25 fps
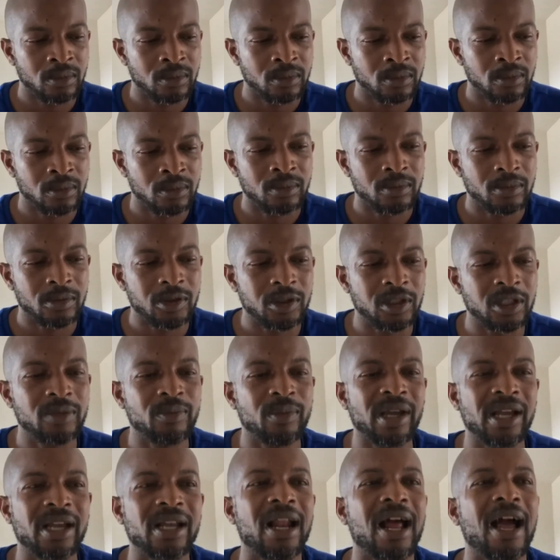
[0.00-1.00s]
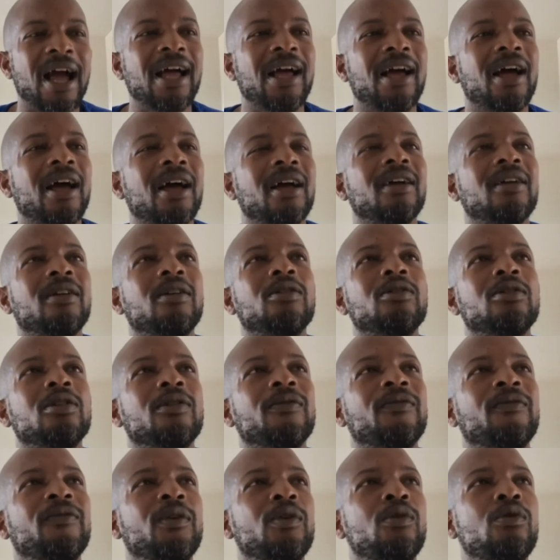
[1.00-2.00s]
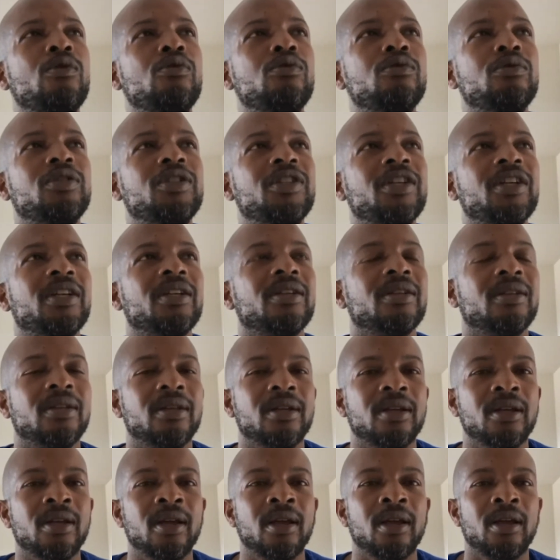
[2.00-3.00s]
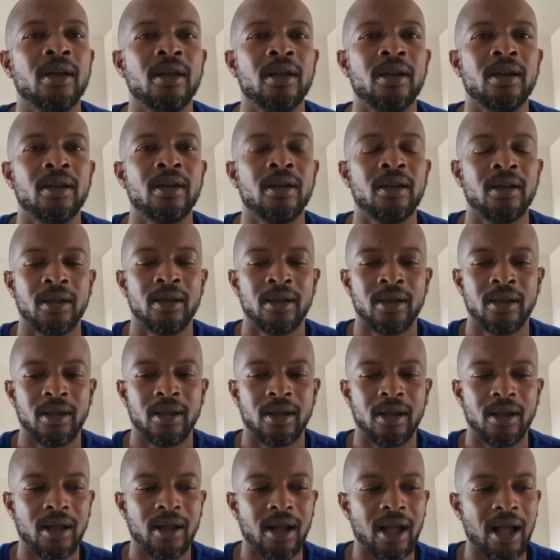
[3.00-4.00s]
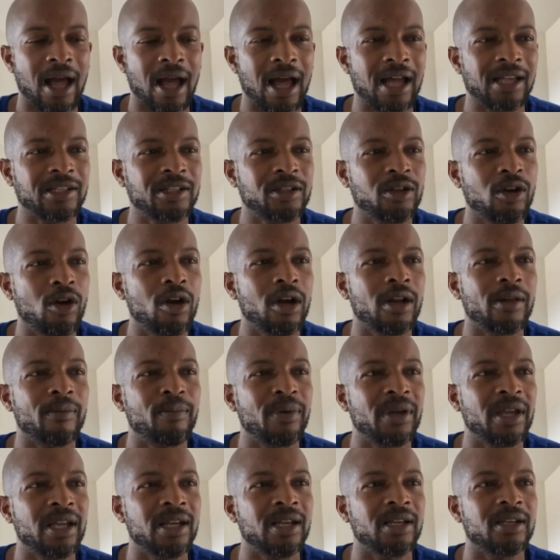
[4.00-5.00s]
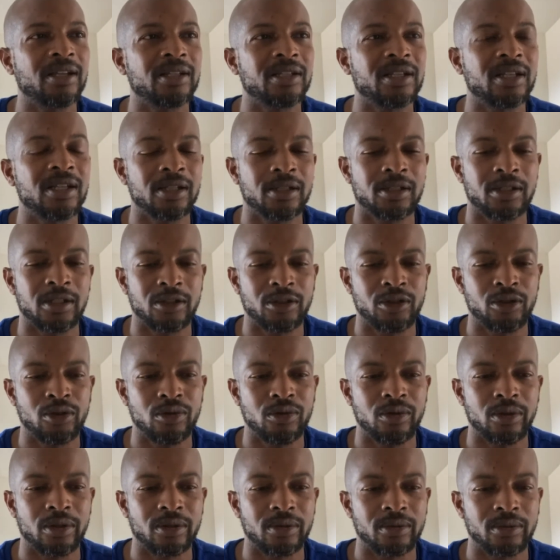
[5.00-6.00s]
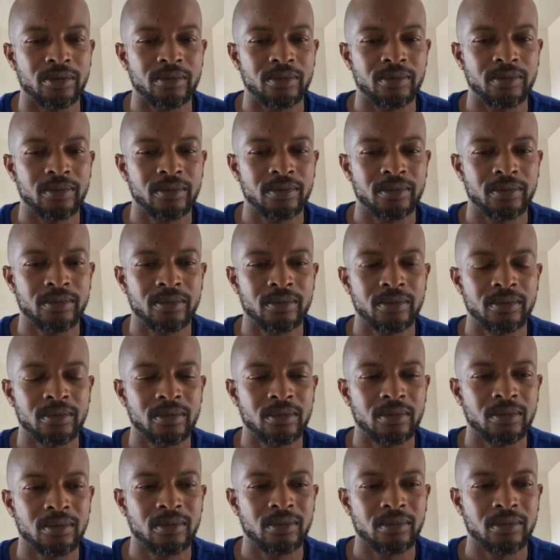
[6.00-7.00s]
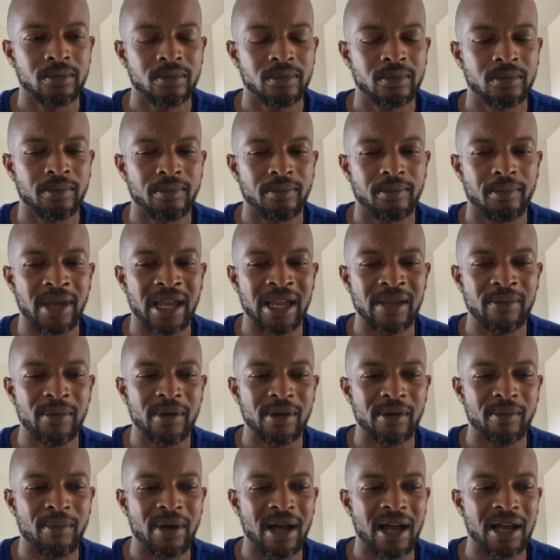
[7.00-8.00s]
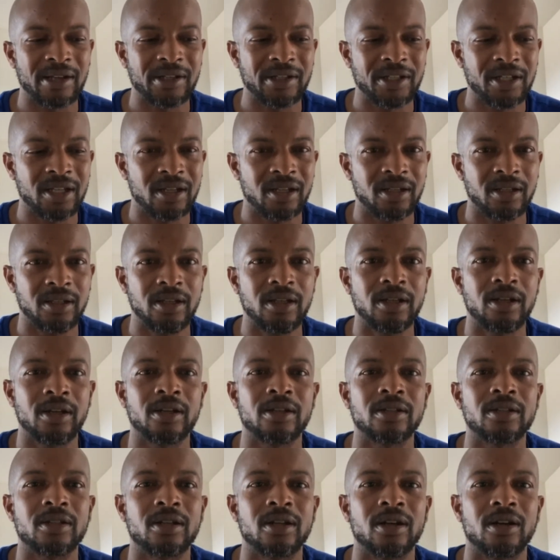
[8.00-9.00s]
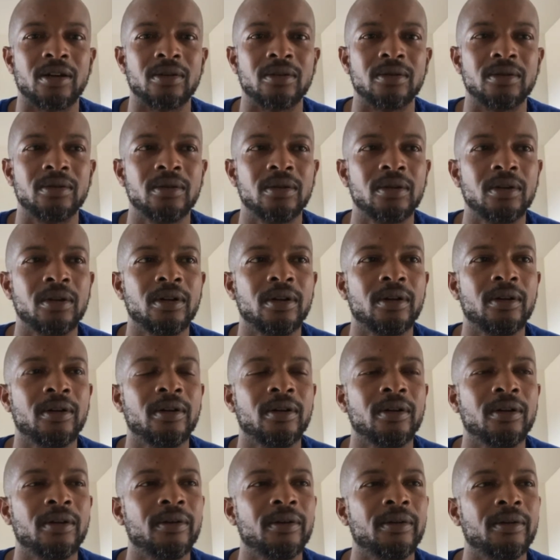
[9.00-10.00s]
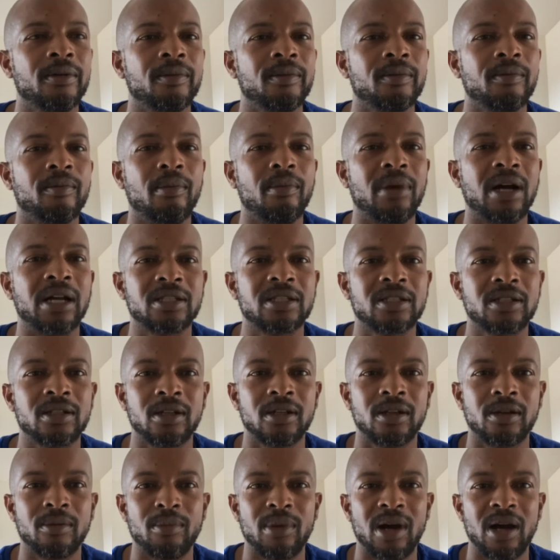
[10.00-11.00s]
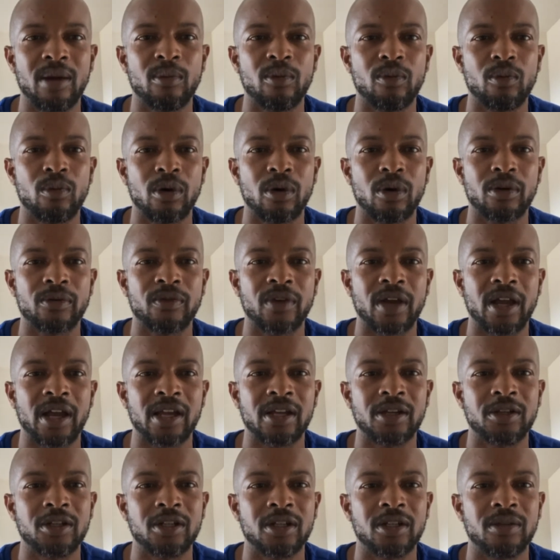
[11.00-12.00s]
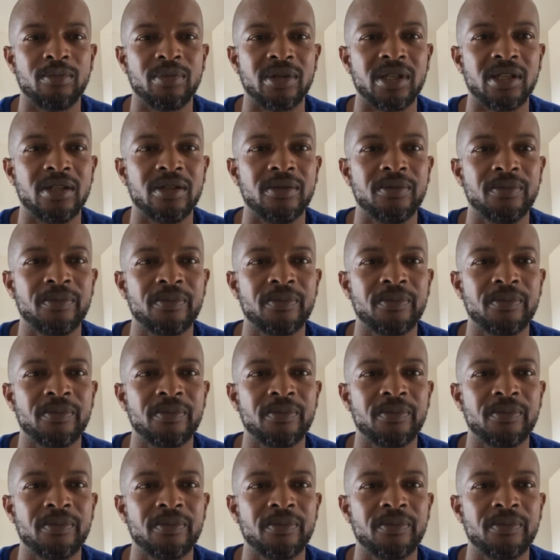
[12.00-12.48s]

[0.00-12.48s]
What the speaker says: See, man, the food shit, I started paying attention to it maybe about 10 years ago. My son and mama worked for HEB.